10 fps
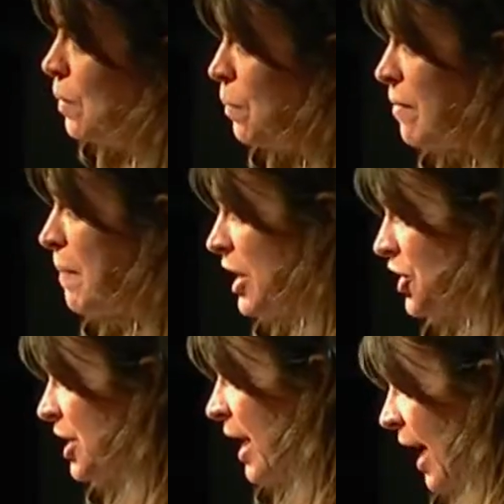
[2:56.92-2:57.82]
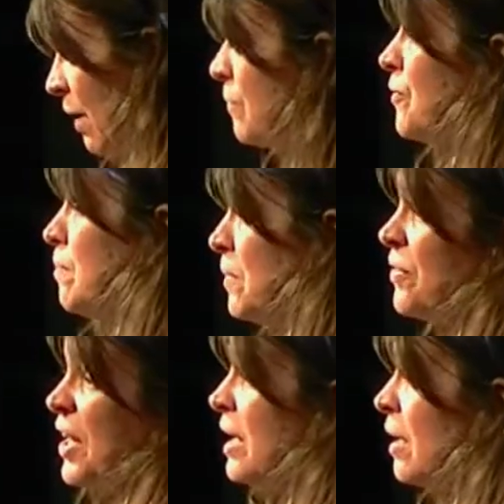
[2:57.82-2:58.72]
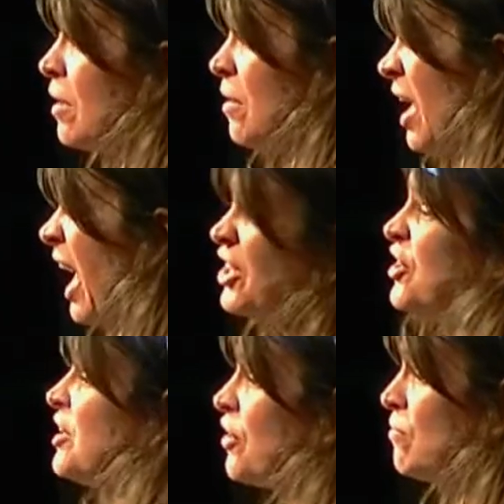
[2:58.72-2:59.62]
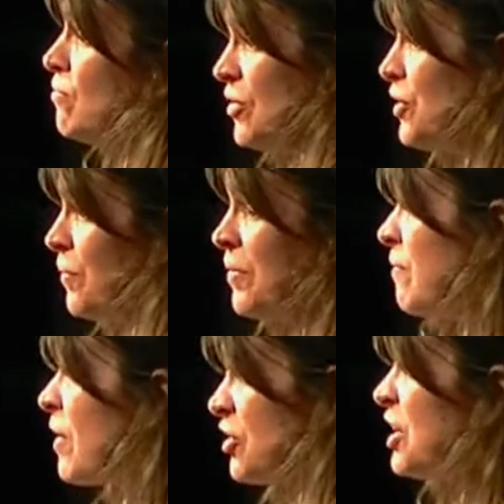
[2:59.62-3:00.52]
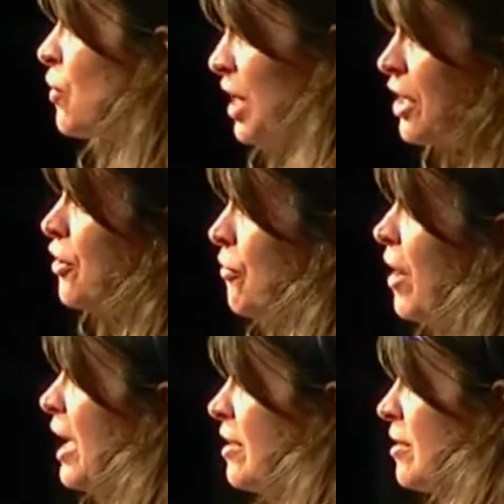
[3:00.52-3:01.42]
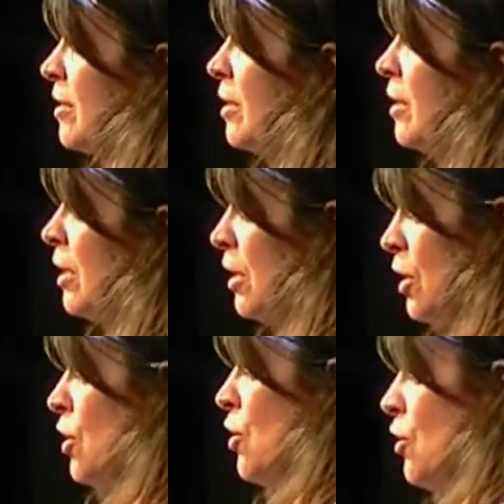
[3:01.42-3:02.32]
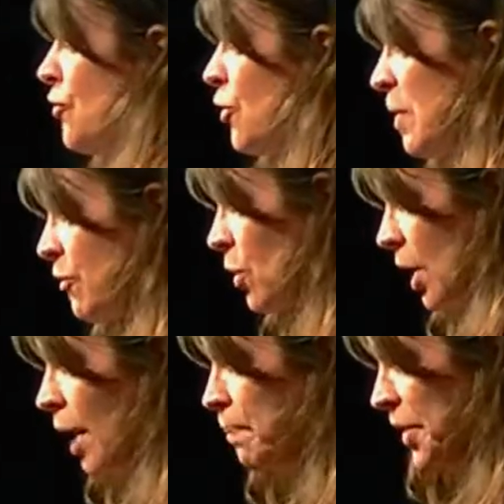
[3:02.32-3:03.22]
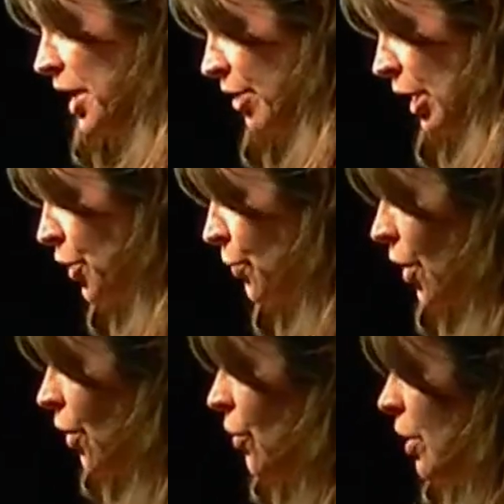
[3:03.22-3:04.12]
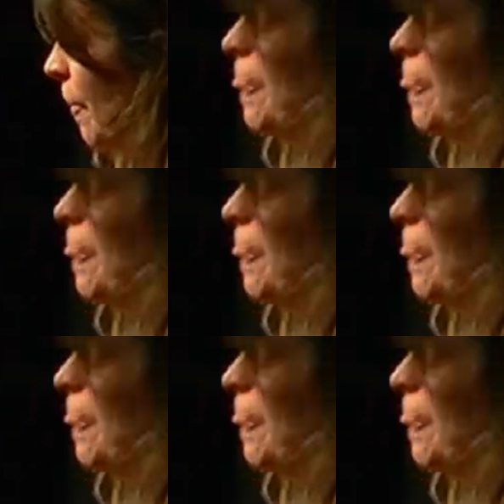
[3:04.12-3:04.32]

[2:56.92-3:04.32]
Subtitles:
And we managed to get out of them that they actually don't, you know, that they've actually got it incorrect. So we've got companies like UCOG